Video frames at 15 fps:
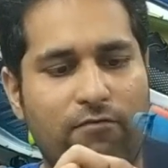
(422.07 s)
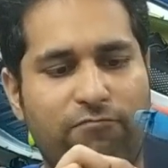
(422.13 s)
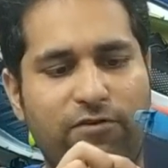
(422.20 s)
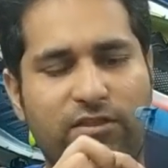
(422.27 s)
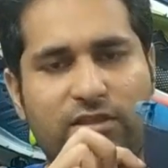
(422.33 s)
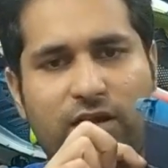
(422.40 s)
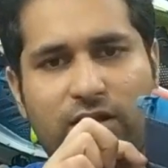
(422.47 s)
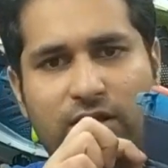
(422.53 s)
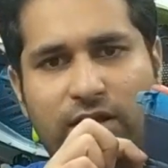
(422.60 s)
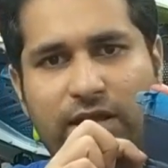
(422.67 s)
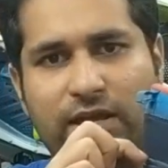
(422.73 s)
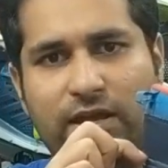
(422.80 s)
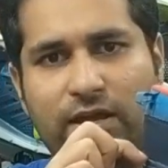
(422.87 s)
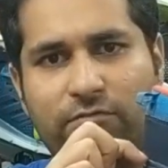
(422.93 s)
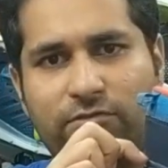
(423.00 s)
with a
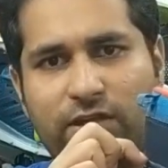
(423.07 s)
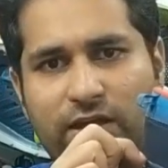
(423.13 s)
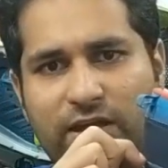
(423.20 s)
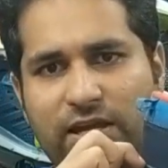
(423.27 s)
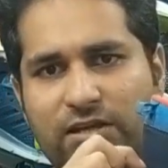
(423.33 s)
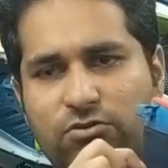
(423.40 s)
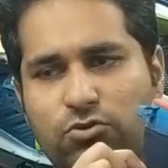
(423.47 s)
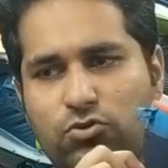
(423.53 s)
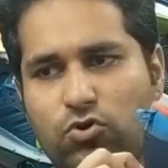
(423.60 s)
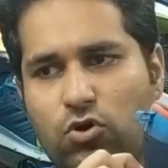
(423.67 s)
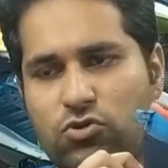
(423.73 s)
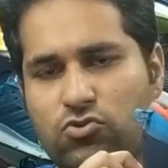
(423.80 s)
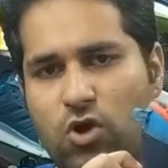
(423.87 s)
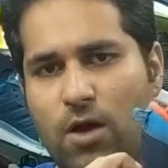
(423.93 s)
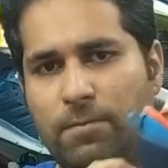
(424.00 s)
heel to toe
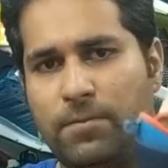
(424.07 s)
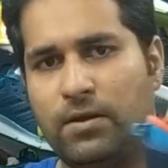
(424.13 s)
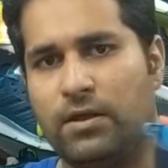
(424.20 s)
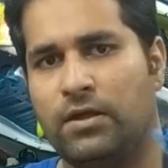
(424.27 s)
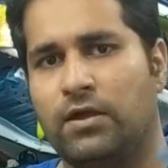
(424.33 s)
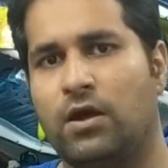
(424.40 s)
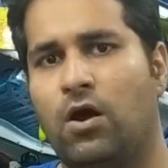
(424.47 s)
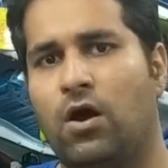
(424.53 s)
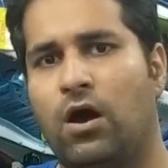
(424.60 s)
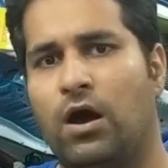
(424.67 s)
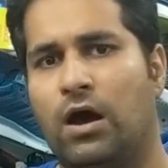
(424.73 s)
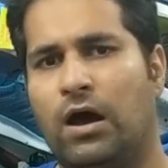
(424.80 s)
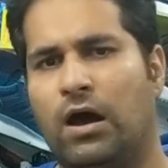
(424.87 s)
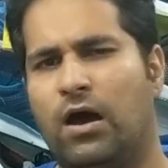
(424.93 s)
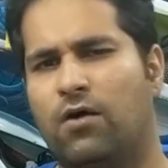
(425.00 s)
drop
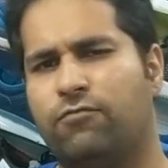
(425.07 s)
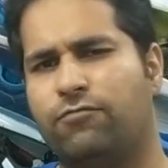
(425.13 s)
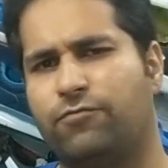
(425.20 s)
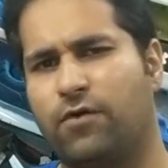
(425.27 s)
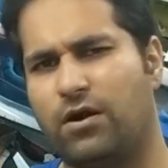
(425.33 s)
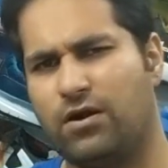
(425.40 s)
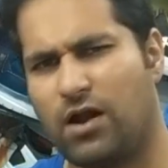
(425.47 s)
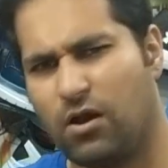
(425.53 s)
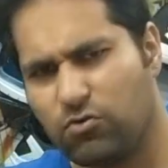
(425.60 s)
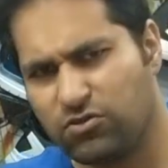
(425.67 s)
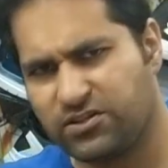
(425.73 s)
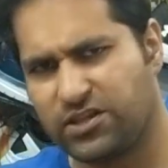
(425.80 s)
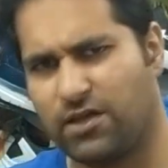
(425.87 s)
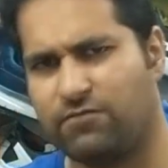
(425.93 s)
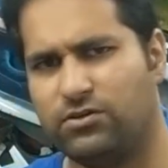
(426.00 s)
of around
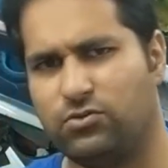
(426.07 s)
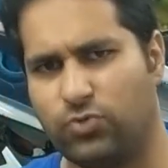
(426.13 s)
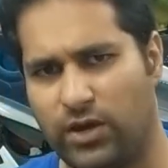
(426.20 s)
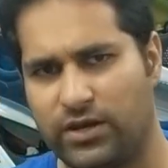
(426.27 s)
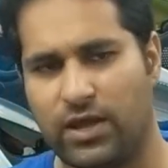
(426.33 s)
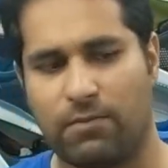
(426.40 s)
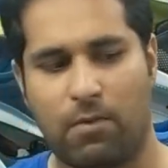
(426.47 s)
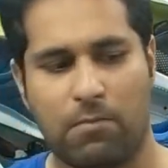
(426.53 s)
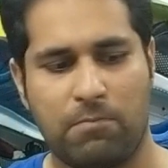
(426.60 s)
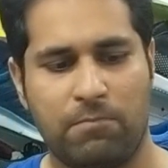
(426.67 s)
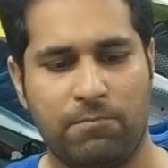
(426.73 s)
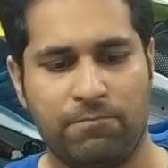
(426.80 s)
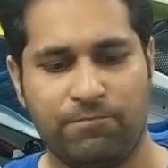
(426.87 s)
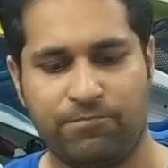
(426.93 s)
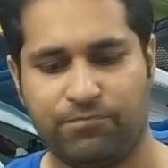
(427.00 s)
7 to 8 mm.
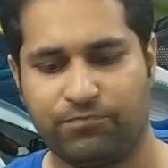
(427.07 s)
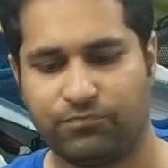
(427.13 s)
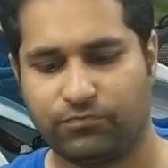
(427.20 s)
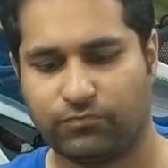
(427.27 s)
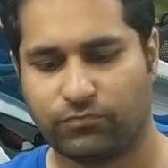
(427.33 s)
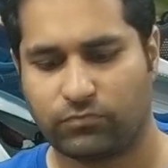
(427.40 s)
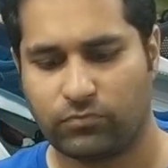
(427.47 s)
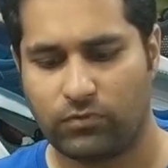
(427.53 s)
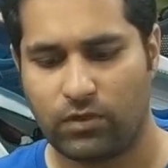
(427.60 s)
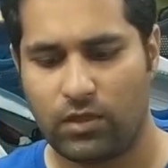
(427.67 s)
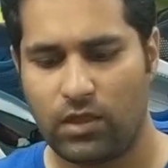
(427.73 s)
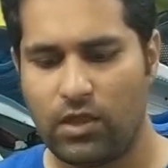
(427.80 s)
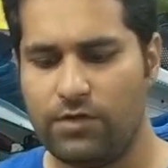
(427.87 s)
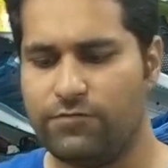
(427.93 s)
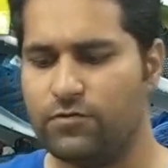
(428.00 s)

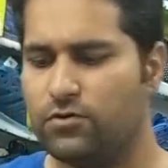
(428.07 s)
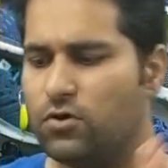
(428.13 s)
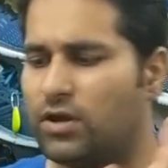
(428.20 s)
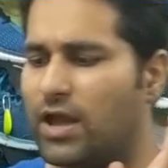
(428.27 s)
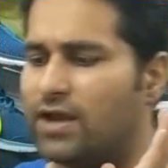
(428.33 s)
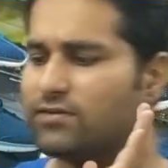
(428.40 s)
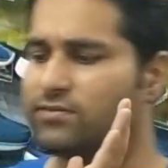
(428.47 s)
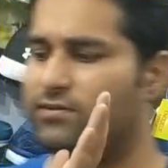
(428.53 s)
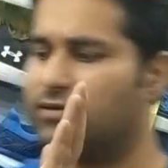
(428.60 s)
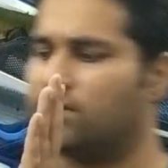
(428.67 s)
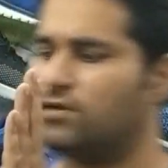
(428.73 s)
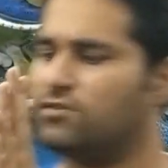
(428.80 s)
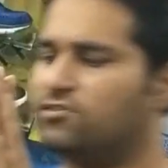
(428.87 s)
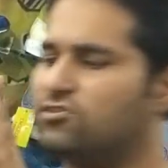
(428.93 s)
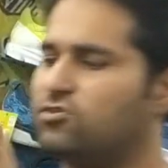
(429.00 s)
If you look at
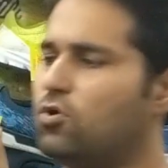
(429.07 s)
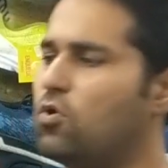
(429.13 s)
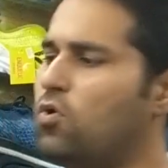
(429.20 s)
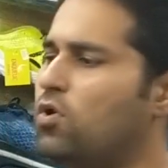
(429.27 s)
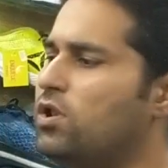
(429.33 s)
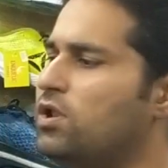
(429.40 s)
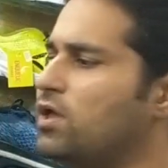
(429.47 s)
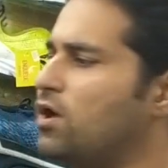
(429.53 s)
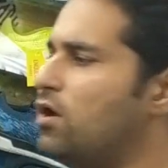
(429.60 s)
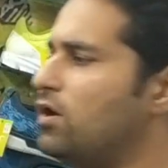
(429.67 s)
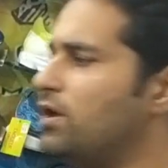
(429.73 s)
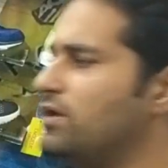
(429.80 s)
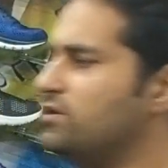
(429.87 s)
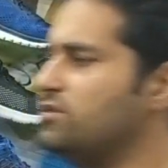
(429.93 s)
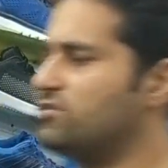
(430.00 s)
the sole,
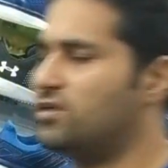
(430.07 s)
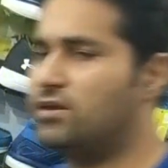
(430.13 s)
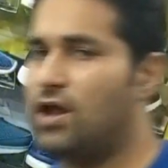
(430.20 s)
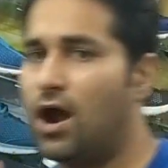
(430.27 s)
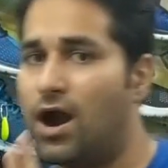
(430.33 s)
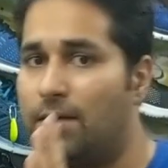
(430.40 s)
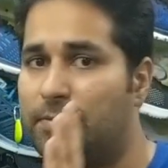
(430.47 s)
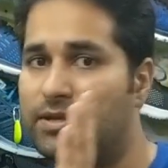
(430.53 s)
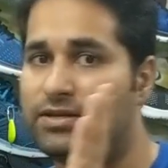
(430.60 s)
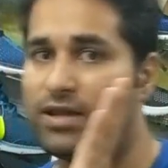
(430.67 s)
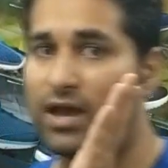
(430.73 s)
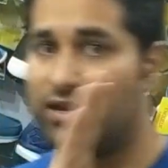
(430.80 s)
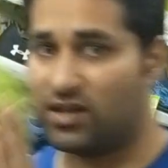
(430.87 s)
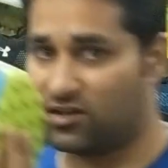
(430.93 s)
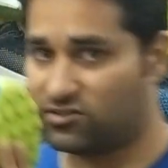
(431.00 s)
it is an
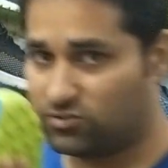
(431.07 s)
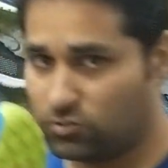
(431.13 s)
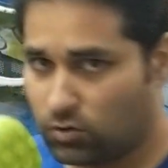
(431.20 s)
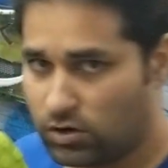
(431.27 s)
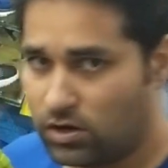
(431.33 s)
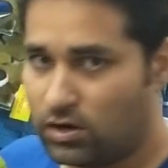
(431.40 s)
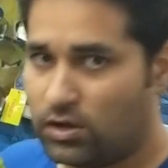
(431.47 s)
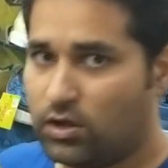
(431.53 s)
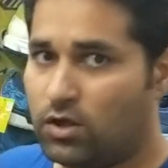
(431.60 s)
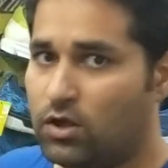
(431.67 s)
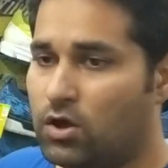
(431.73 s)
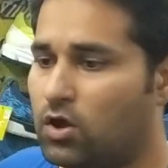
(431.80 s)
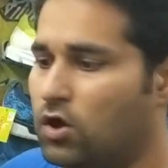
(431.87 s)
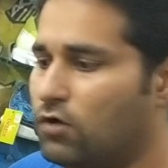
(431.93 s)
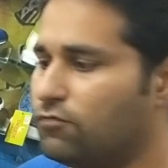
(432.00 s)
RB9X sole,
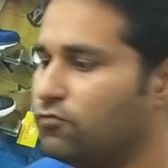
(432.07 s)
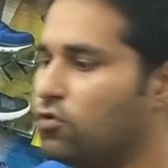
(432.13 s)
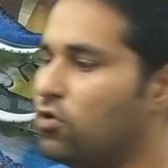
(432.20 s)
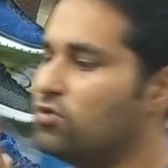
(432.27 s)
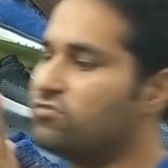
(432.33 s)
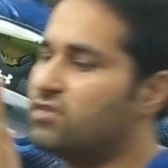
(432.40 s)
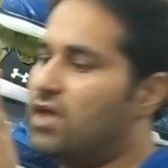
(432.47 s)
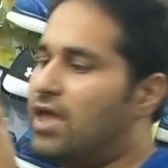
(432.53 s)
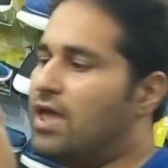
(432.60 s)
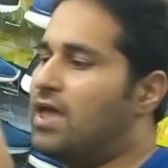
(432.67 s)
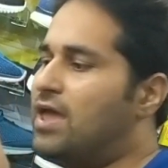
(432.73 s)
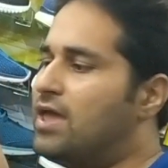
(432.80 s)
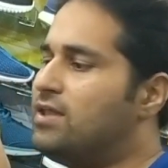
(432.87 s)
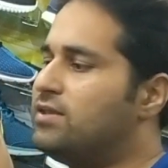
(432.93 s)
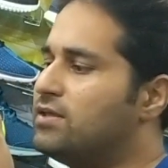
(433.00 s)
of course,
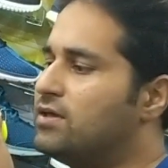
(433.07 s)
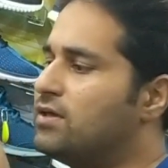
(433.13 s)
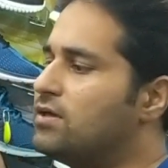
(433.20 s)
and